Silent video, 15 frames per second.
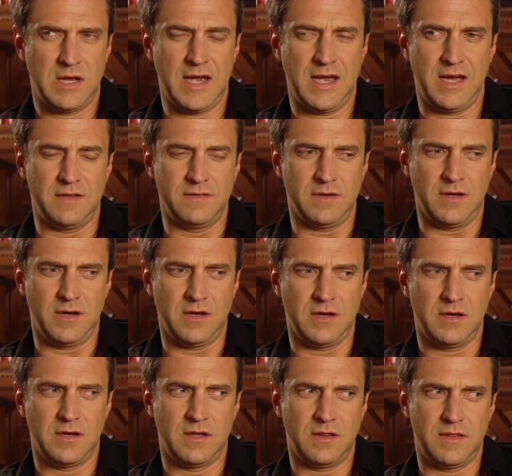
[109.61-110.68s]
And uh,
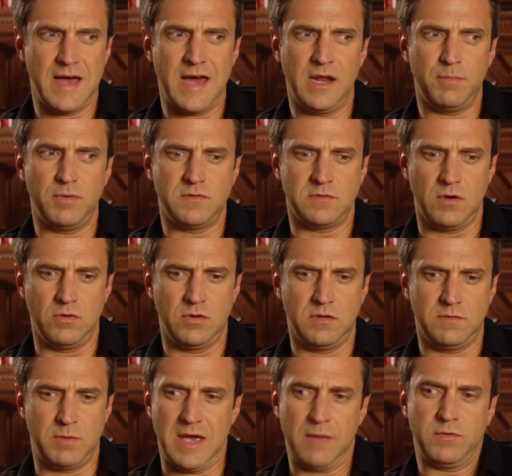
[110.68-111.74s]
that episode,
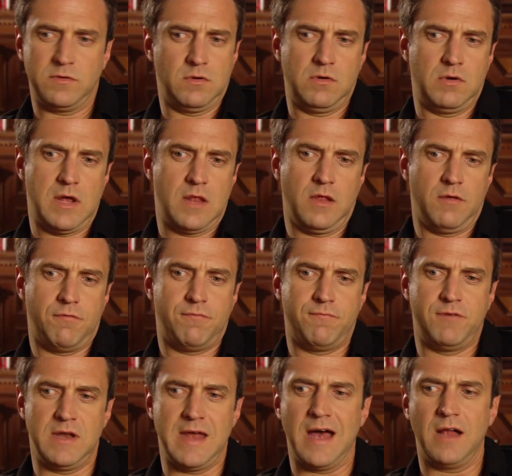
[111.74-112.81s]
this episode, the
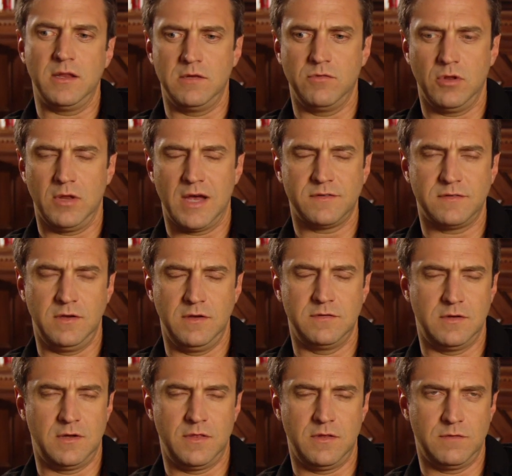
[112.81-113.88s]
finale of the last
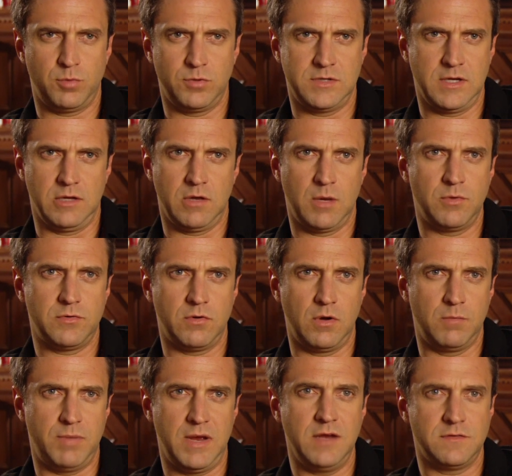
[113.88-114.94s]
season, and this particular episode
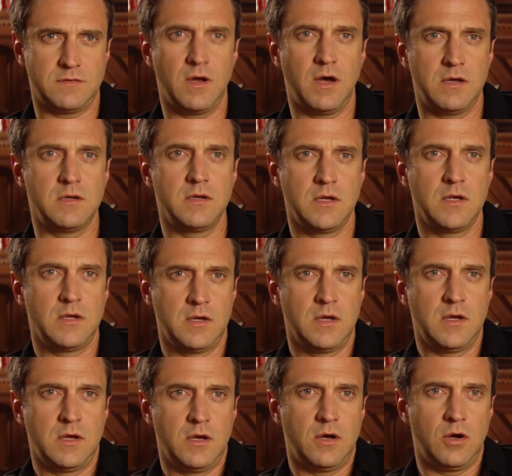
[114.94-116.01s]
are based on
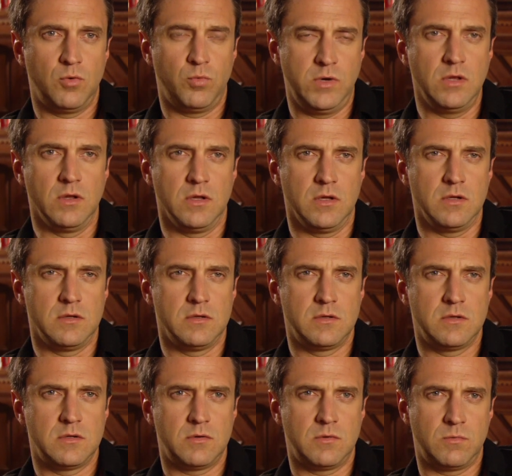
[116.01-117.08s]
a real
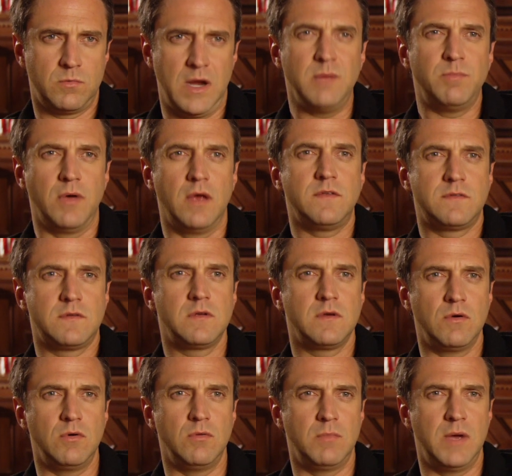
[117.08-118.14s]
rapist
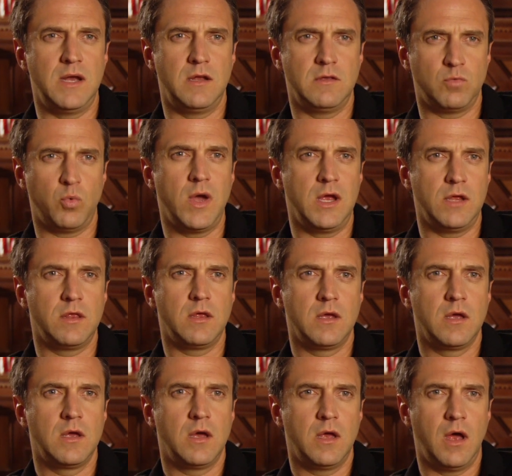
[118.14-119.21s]
who made his way
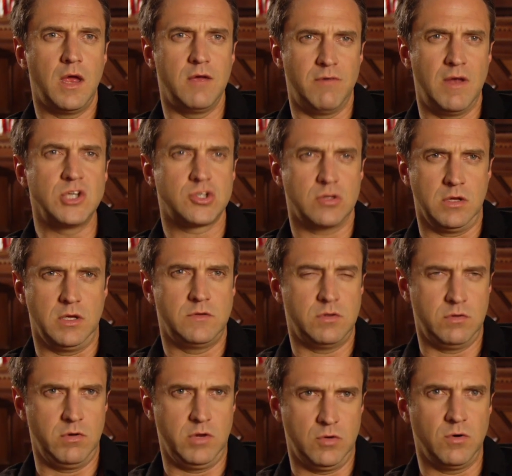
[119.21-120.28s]
eventually
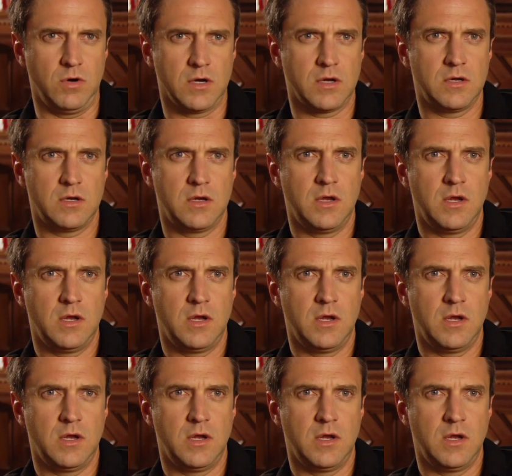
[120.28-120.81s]
to New York.